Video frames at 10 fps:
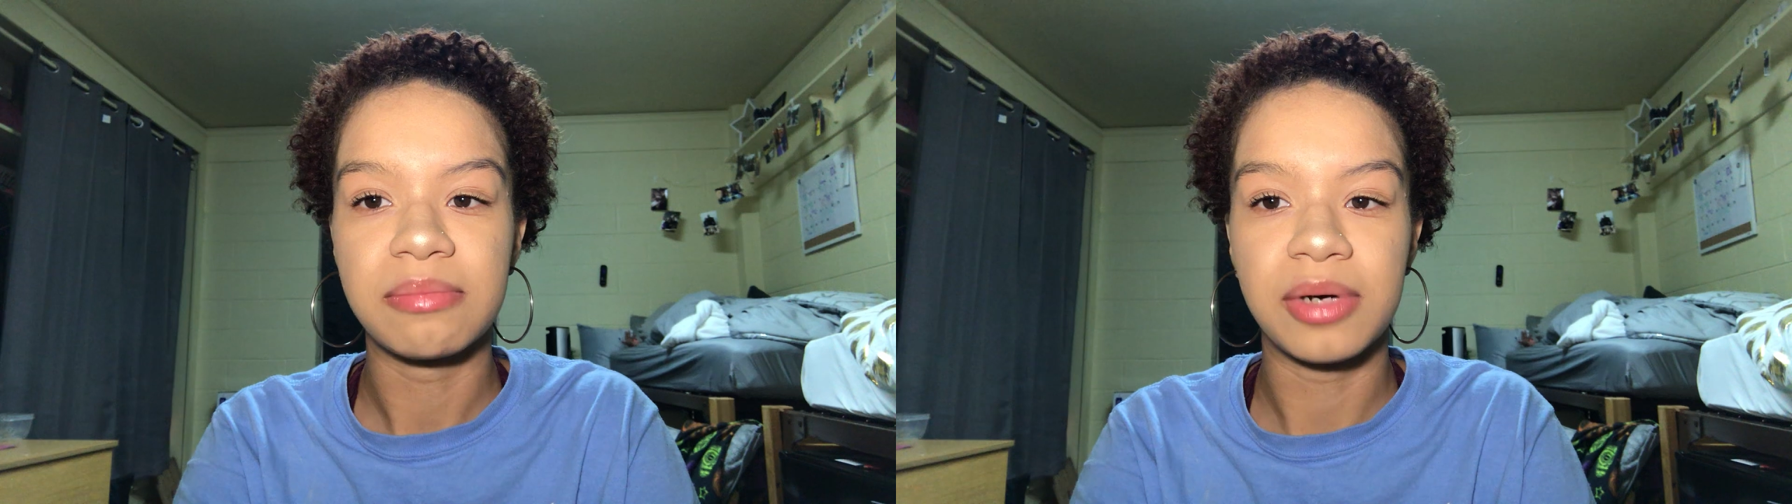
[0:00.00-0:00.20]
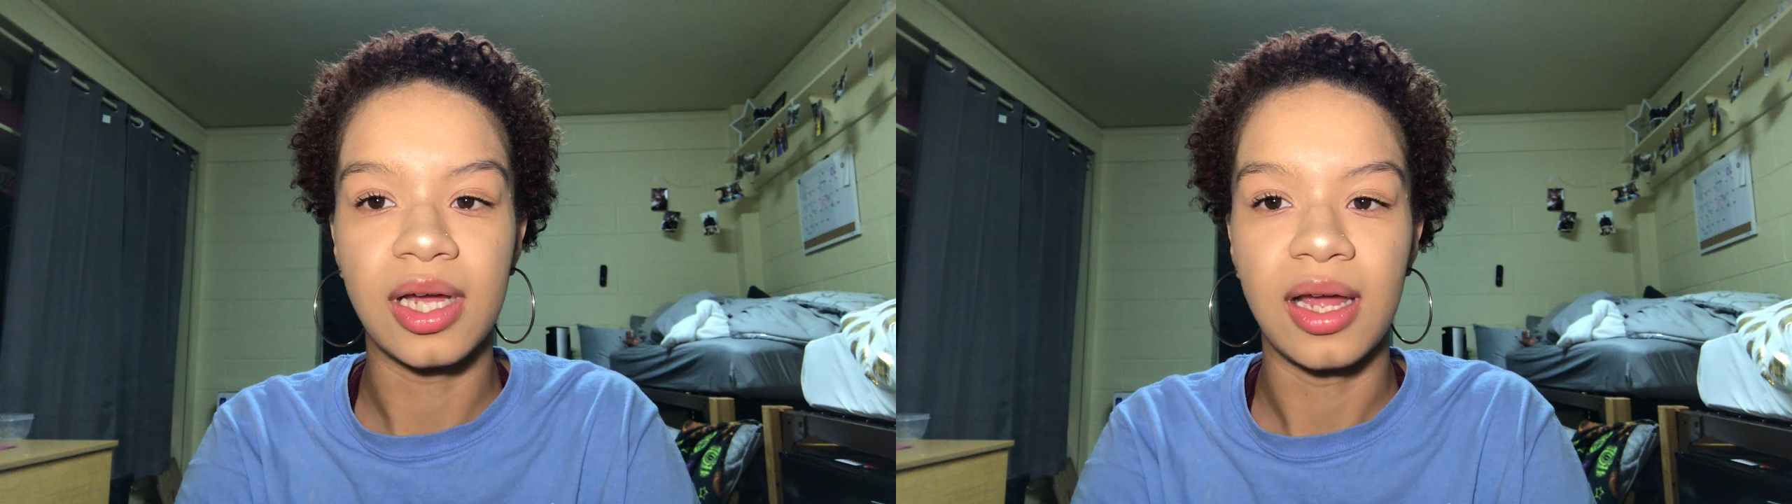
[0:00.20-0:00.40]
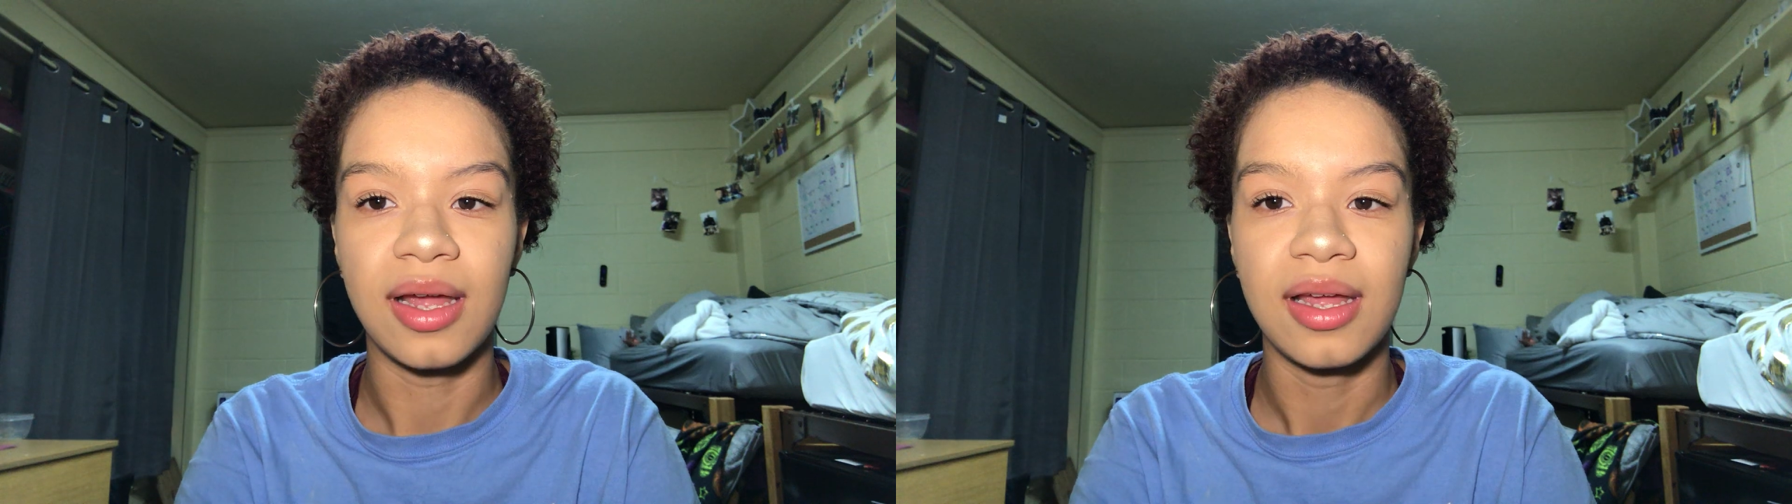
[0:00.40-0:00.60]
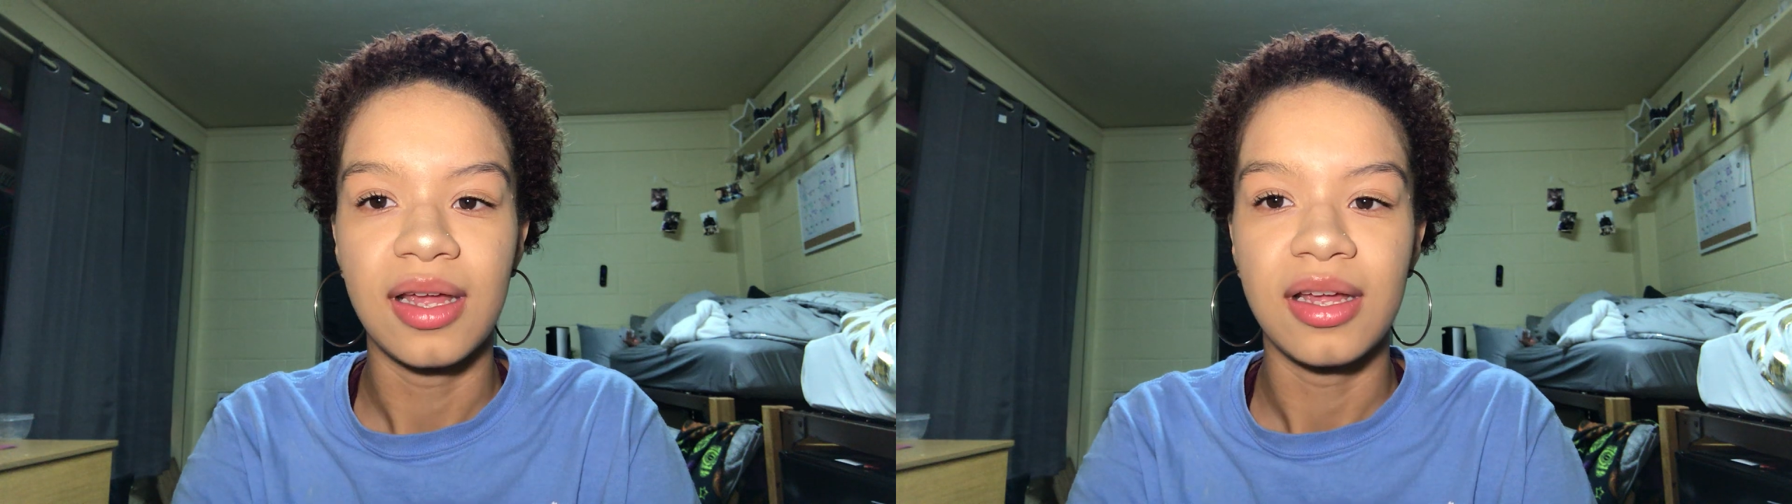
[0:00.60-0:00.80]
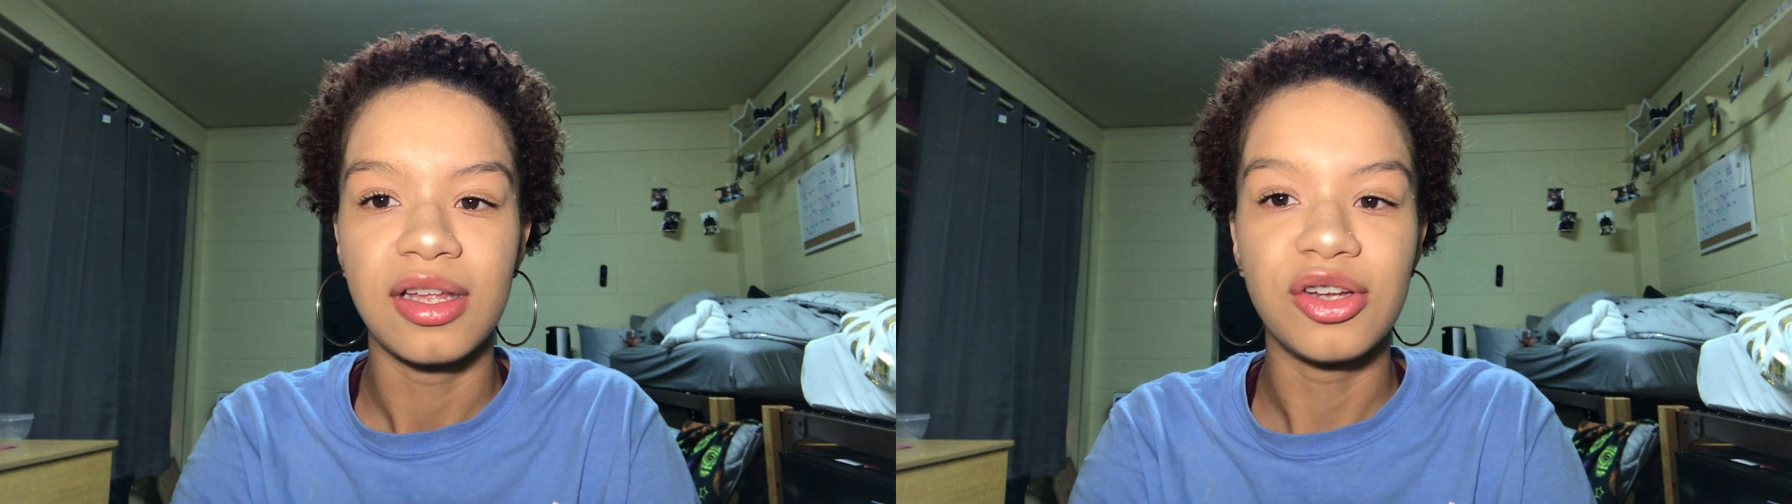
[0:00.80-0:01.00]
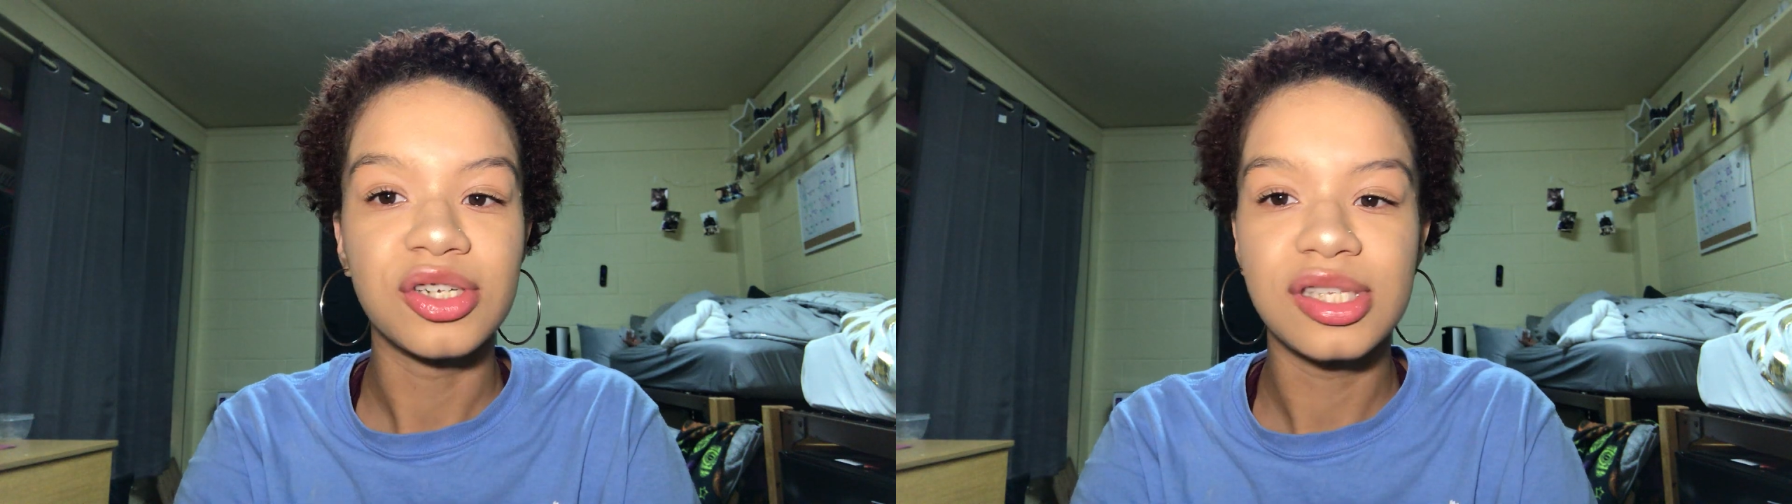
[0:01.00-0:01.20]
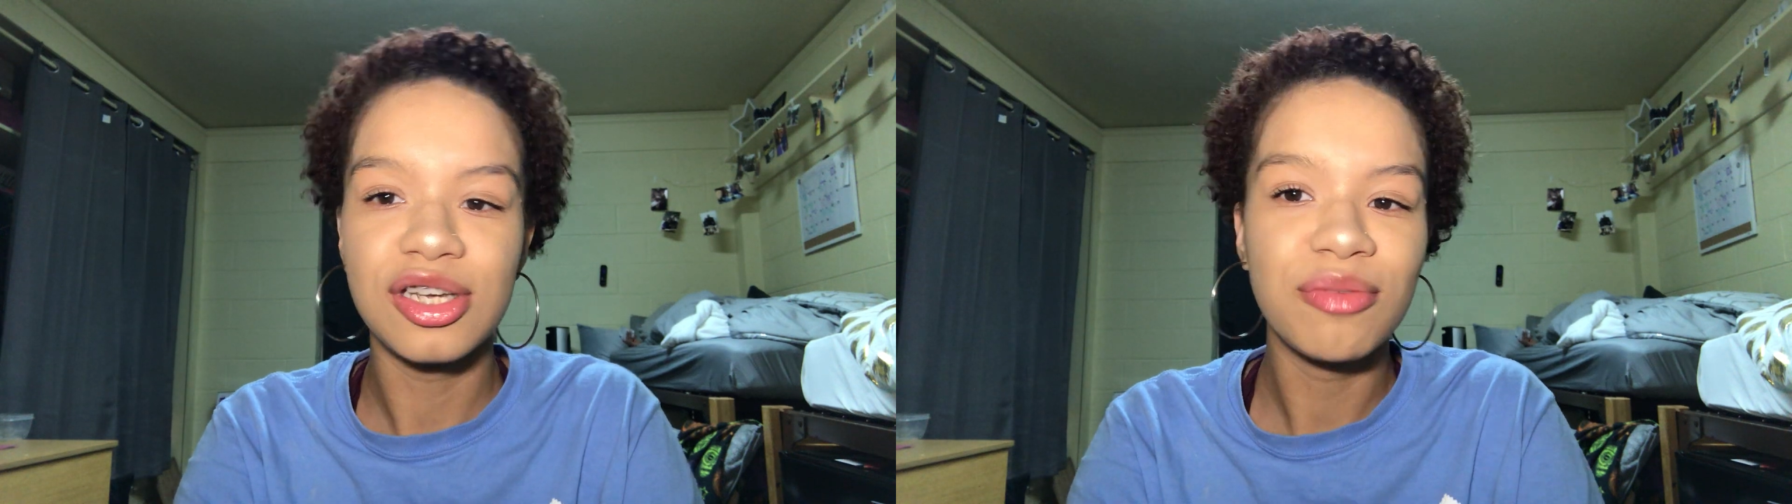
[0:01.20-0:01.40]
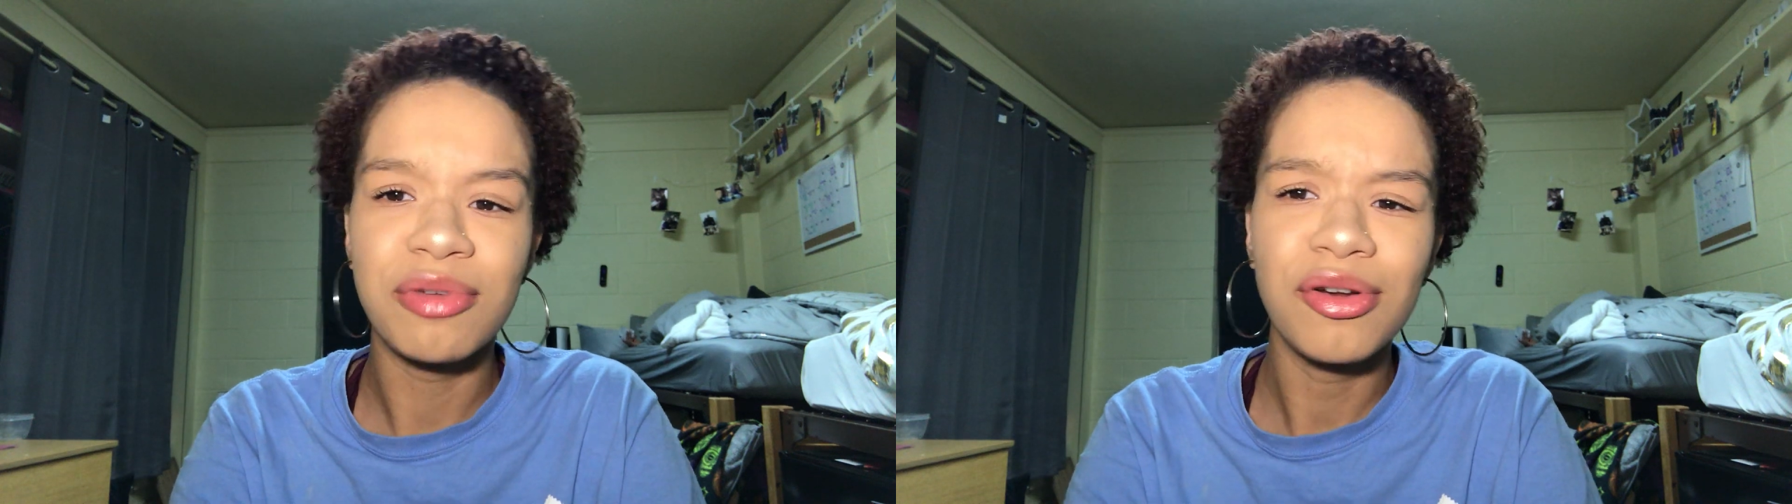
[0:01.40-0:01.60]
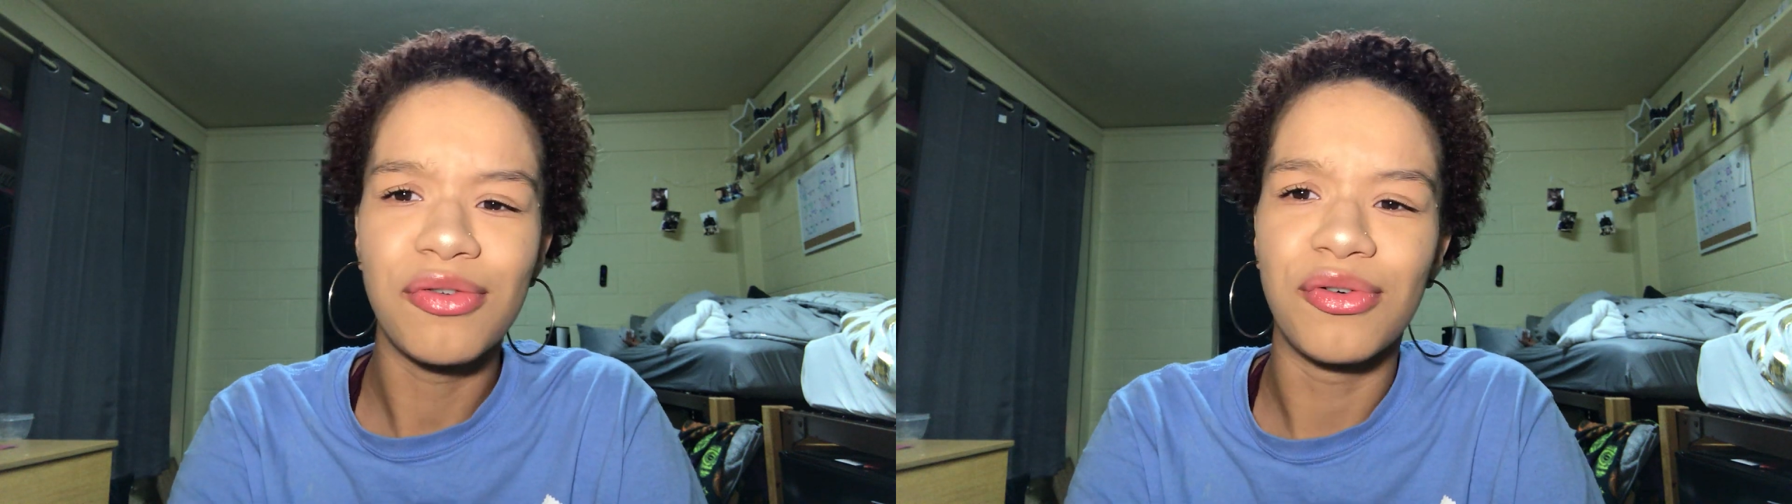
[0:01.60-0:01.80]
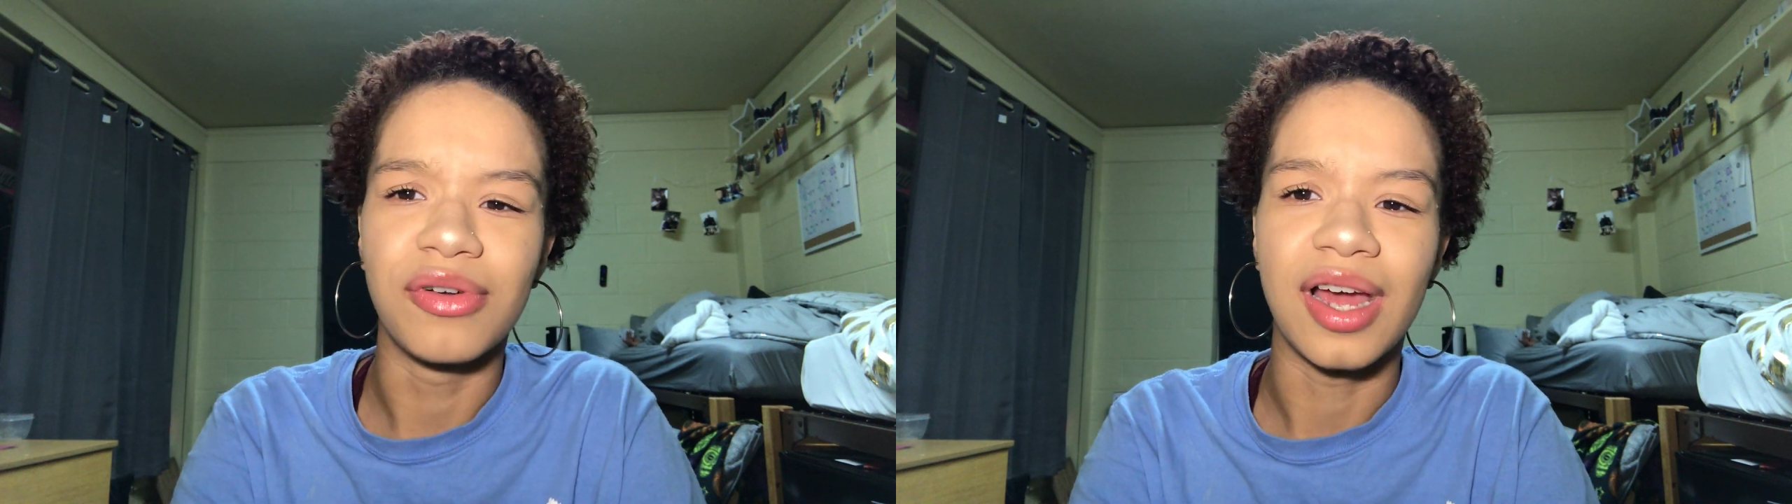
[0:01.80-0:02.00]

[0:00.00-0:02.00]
but you're still beautiful.